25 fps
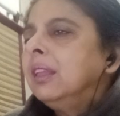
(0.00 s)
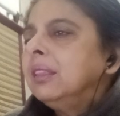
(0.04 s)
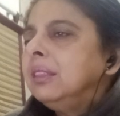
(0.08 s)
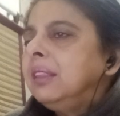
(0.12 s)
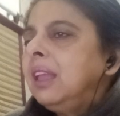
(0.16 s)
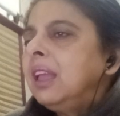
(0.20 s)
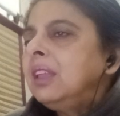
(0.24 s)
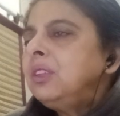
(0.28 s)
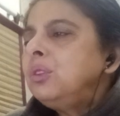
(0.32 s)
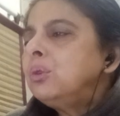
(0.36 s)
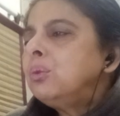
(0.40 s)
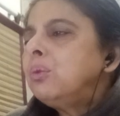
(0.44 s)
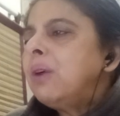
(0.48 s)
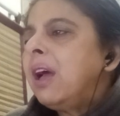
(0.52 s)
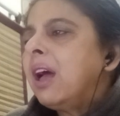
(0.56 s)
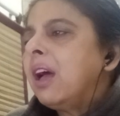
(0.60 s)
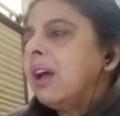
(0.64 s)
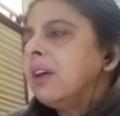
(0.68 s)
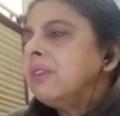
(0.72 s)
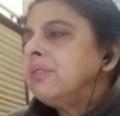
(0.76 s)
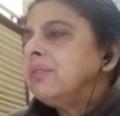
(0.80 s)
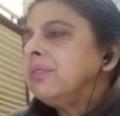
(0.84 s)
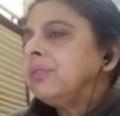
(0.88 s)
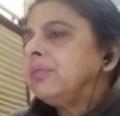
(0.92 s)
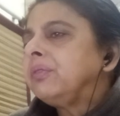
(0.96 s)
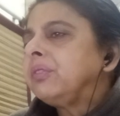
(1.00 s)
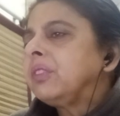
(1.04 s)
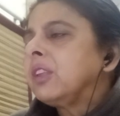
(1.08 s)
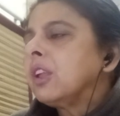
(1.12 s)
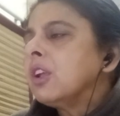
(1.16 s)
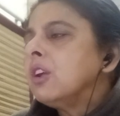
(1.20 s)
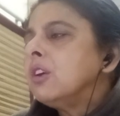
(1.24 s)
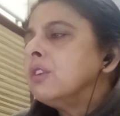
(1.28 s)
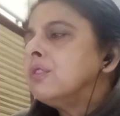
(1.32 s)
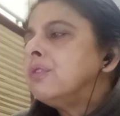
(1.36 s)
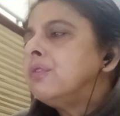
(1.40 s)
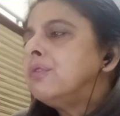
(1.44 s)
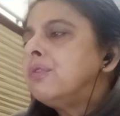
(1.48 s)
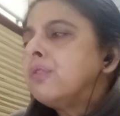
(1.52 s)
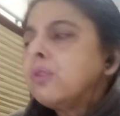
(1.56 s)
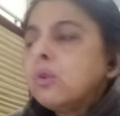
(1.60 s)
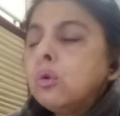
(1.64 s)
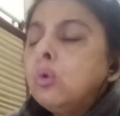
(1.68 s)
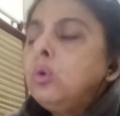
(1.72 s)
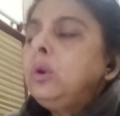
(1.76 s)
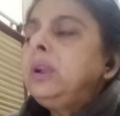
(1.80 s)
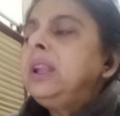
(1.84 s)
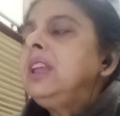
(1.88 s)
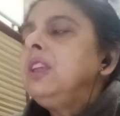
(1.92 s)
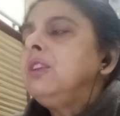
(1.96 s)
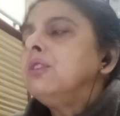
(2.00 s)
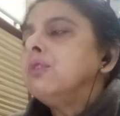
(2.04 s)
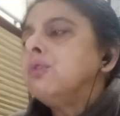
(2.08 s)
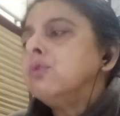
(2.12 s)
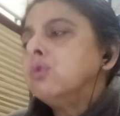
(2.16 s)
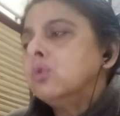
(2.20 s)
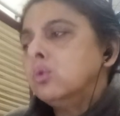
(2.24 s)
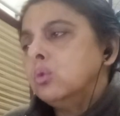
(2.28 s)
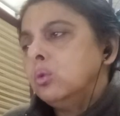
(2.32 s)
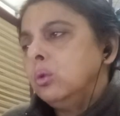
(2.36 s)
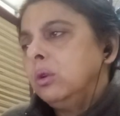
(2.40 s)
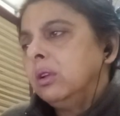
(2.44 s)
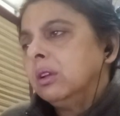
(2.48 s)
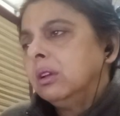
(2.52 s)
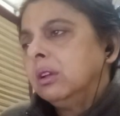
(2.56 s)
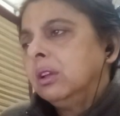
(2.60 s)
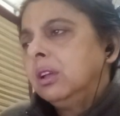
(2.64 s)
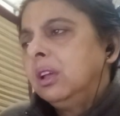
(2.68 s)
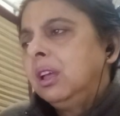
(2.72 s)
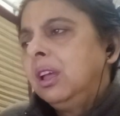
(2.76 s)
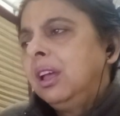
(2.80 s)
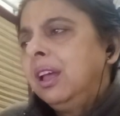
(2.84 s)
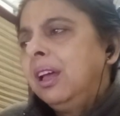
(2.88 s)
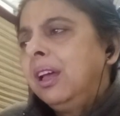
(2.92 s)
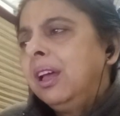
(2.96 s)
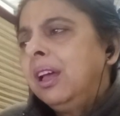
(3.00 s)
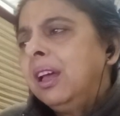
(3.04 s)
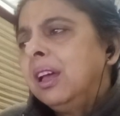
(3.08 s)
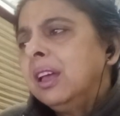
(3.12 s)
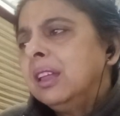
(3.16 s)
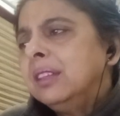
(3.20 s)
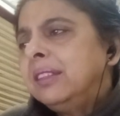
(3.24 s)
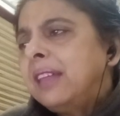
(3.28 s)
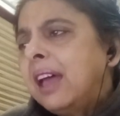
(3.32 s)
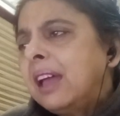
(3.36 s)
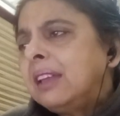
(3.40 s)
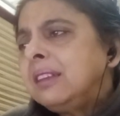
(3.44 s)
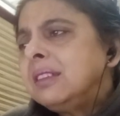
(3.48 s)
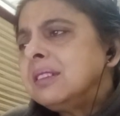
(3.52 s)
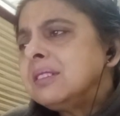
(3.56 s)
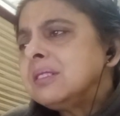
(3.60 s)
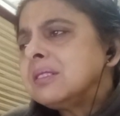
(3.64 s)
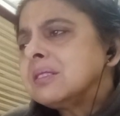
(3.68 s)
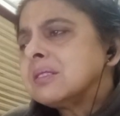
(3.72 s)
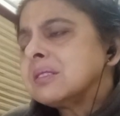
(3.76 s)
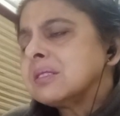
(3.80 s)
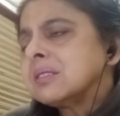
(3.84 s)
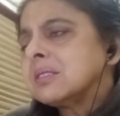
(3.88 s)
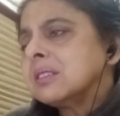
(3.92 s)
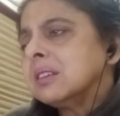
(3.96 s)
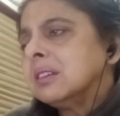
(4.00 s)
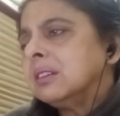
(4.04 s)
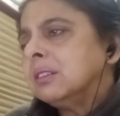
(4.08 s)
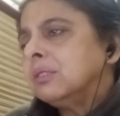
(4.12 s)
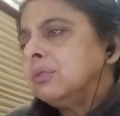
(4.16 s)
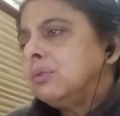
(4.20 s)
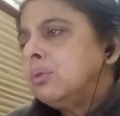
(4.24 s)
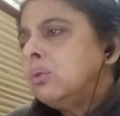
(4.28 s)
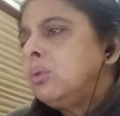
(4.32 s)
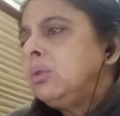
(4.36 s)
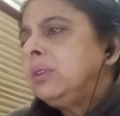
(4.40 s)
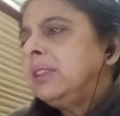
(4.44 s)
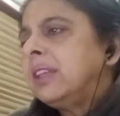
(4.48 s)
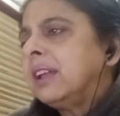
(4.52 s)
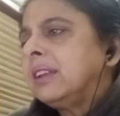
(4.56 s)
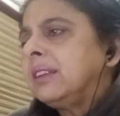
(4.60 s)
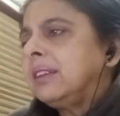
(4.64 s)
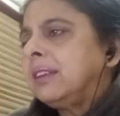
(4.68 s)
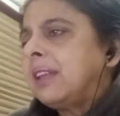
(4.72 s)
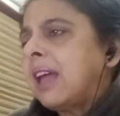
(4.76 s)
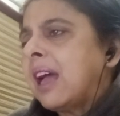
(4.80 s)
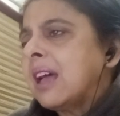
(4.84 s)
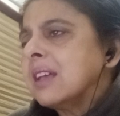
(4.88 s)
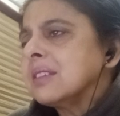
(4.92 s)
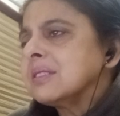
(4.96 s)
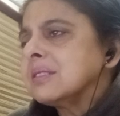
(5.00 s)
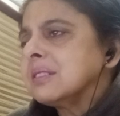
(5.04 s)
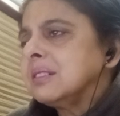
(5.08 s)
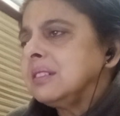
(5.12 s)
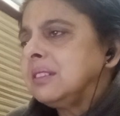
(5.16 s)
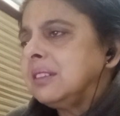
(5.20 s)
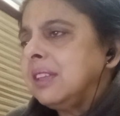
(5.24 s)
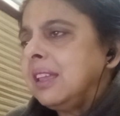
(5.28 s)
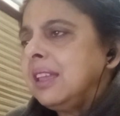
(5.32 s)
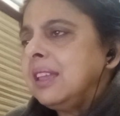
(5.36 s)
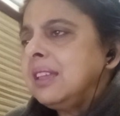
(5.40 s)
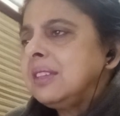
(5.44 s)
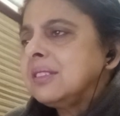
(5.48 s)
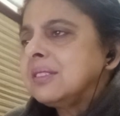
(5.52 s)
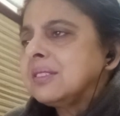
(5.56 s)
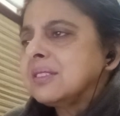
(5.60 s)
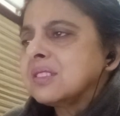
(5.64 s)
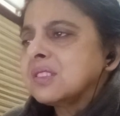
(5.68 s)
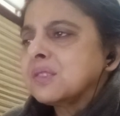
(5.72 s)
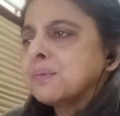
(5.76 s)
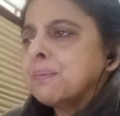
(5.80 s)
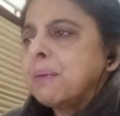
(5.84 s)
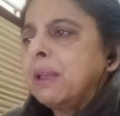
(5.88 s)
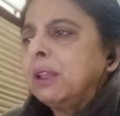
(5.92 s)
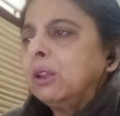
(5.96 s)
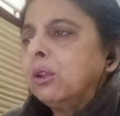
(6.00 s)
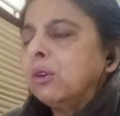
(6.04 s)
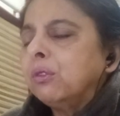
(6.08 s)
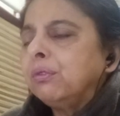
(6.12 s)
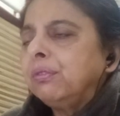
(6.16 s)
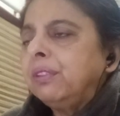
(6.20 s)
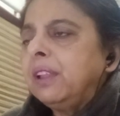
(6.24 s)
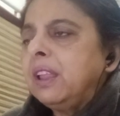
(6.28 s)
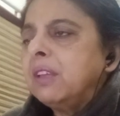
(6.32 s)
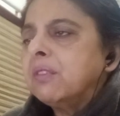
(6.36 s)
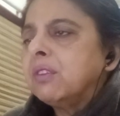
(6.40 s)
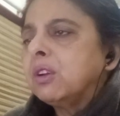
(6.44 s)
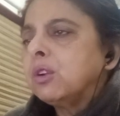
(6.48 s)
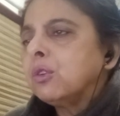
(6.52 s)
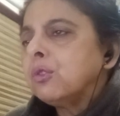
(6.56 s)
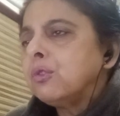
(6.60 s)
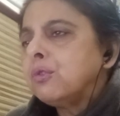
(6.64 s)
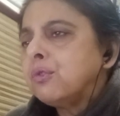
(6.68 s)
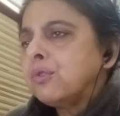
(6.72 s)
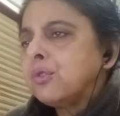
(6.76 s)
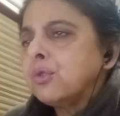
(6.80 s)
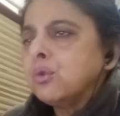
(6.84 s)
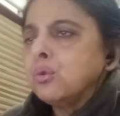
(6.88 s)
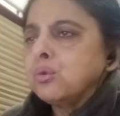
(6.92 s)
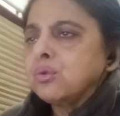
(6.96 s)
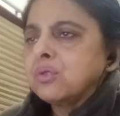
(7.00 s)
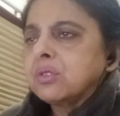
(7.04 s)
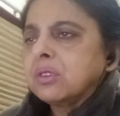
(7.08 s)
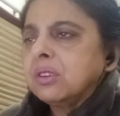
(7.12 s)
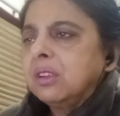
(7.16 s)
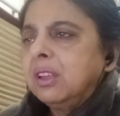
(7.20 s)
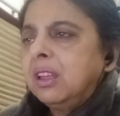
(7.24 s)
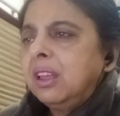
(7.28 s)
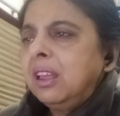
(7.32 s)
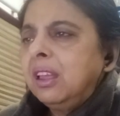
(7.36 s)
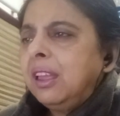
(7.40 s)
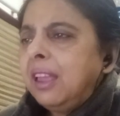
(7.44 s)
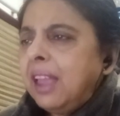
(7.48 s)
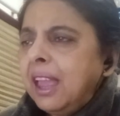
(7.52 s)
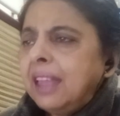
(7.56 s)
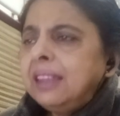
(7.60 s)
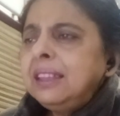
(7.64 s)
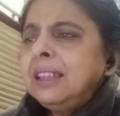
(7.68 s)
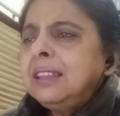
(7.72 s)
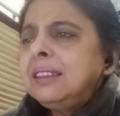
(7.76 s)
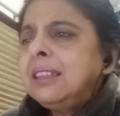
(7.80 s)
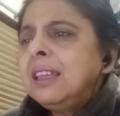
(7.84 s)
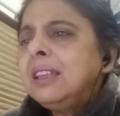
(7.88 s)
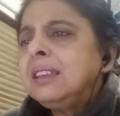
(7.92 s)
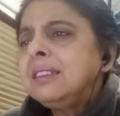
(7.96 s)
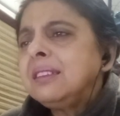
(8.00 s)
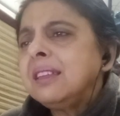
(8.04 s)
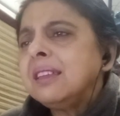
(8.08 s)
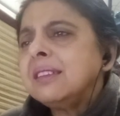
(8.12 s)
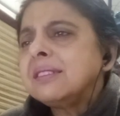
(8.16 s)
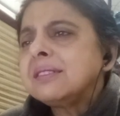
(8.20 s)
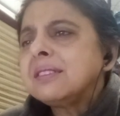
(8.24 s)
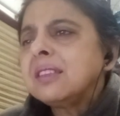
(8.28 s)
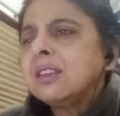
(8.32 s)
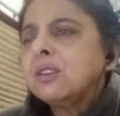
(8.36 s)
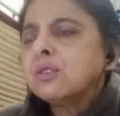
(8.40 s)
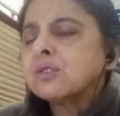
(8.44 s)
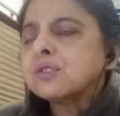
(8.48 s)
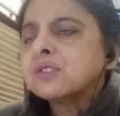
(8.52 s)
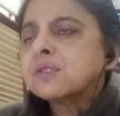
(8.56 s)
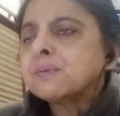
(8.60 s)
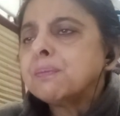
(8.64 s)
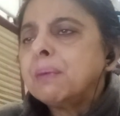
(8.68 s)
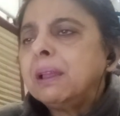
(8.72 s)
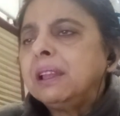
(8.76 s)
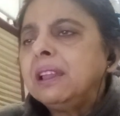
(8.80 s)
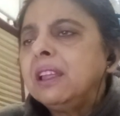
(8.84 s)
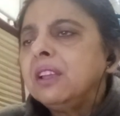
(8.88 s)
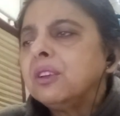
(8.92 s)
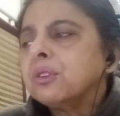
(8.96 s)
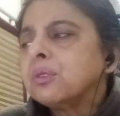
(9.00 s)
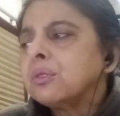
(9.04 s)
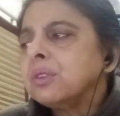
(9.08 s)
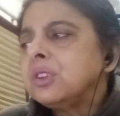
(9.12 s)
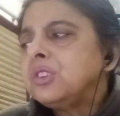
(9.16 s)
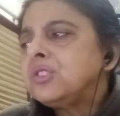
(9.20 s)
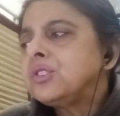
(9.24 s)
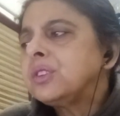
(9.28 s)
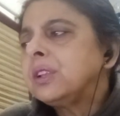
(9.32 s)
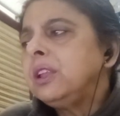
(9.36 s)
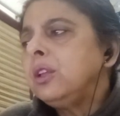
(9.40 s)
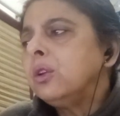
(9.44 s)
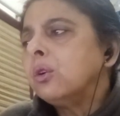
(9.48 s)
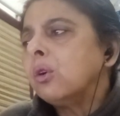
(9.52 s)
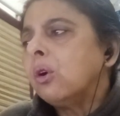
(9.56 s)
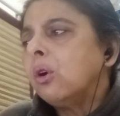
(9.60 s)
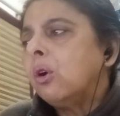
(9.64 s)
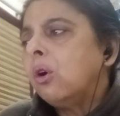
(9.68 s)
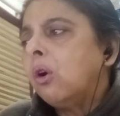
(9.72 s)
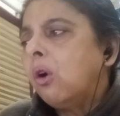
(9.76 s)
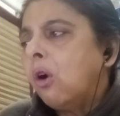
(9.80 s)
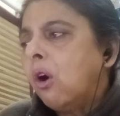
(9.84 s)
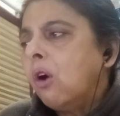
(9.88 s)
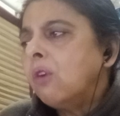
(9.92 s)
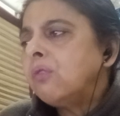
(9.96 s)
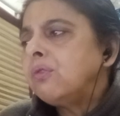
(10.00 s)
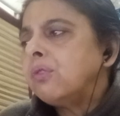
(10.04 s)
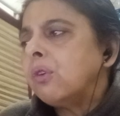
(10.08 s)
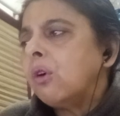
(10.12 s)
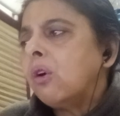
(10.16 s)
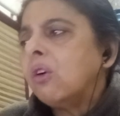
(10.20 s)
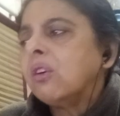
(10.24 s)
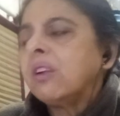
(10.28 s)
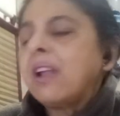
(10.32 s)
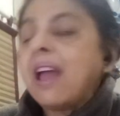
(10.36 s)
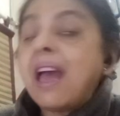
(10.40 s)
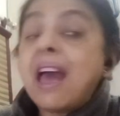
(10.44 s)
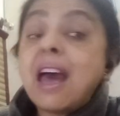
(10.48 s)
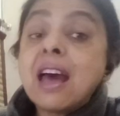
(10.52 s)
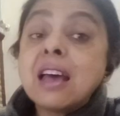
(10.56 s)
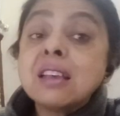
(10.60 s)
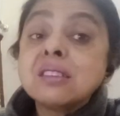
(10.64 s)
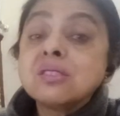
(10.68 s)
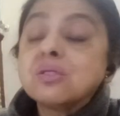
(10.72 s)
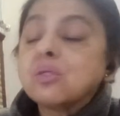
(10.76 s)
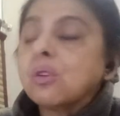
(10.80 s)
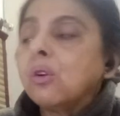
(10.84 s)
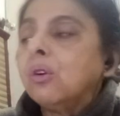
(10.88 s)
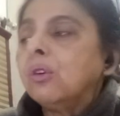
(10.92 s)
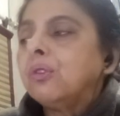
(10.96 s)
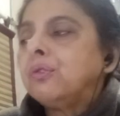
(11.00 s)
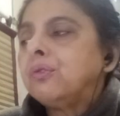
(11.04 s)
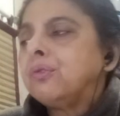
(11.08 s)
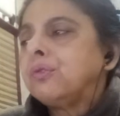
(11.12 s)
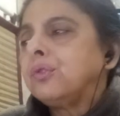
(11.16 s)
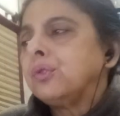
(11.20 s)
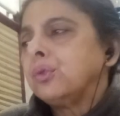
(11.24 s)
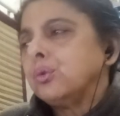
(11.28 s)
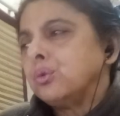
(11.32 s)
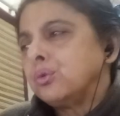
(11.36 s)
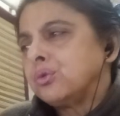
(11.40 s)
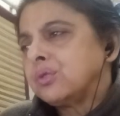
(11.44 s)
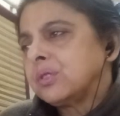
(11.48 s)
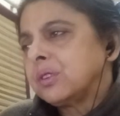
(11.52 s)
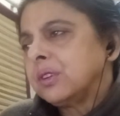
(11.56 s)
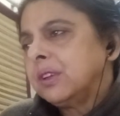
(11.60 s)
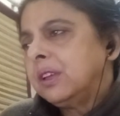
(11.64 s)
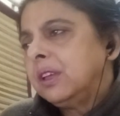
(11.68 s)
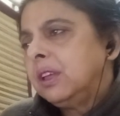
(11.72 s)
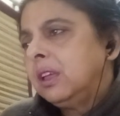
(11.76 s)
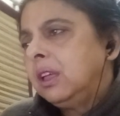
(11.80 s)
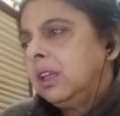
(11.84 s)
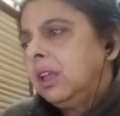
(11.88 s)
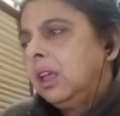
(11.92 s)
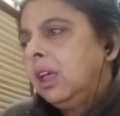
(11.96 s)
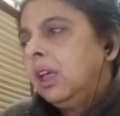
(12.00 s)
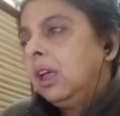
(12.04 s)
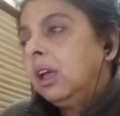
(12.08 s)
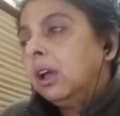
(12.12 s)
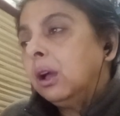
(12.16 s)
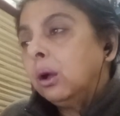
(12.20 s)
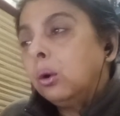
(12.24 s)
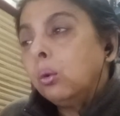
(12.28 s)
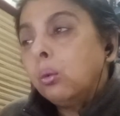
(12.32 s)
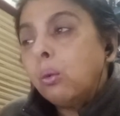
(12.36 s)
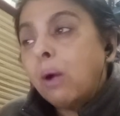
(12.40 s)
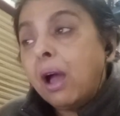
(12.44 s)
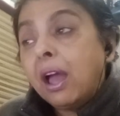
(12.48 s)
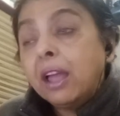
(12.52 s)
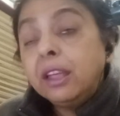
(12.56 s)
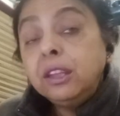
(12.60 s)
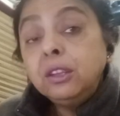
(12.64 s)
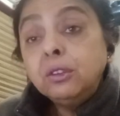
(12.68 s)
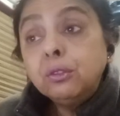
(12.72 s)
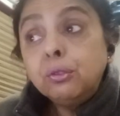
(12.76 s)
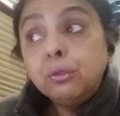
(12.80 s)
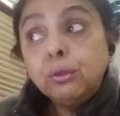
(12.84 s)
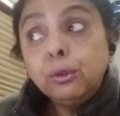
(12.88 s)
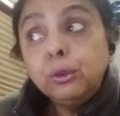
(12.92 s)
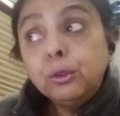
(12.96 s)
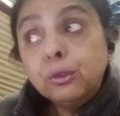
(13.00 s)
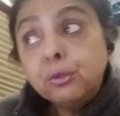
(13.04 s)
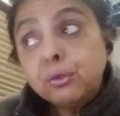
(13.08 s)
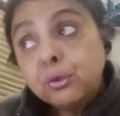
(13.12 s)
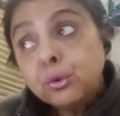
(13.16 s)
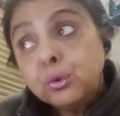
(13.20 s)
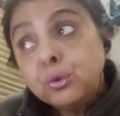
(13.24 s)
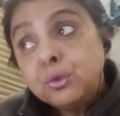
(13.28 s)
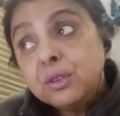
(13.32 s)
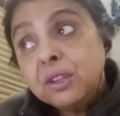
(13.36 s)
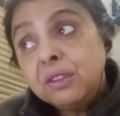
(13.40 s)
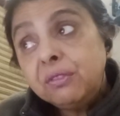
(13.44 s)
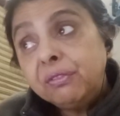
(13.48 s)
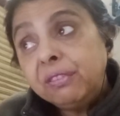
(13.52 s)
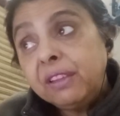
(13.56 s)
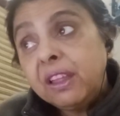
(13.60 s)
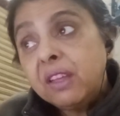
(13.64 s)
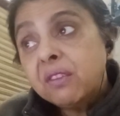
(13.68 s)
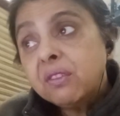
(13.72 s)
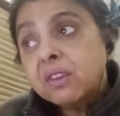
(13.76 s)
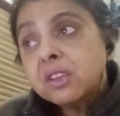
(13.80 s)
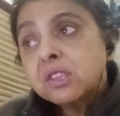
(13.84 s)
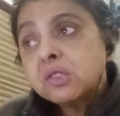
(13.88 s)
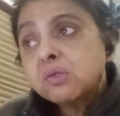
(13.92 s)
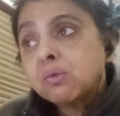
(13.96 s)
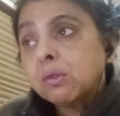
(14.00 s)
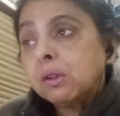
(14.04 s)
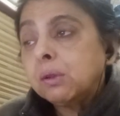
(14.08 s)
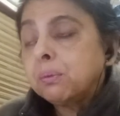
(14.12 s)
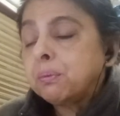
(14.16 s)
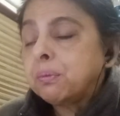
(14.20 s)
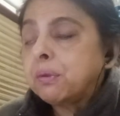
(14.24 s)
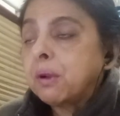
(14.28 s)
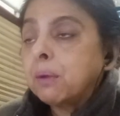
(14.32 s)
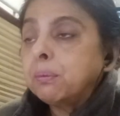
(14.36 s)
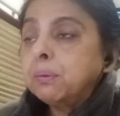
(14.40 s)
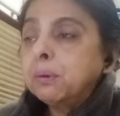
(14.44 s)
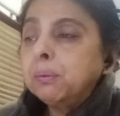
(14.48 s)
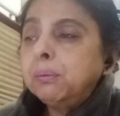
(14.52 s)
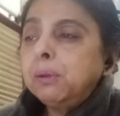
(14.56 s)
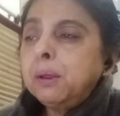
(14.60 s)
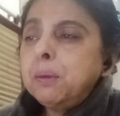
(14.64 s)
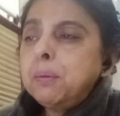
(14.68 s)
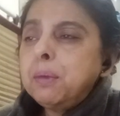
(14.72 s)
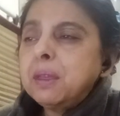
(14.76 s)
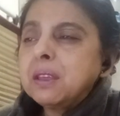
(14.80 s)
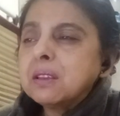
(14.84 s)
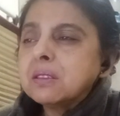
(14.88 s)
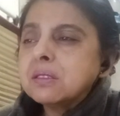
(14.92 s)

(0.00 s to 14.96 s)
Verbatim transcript: Then you have fruity food. That is uh, food that has a taste, smell, or flavor of fruit. Anything tasting or smelling richly of or as of fruit. A wine full of fruity flavors will probably be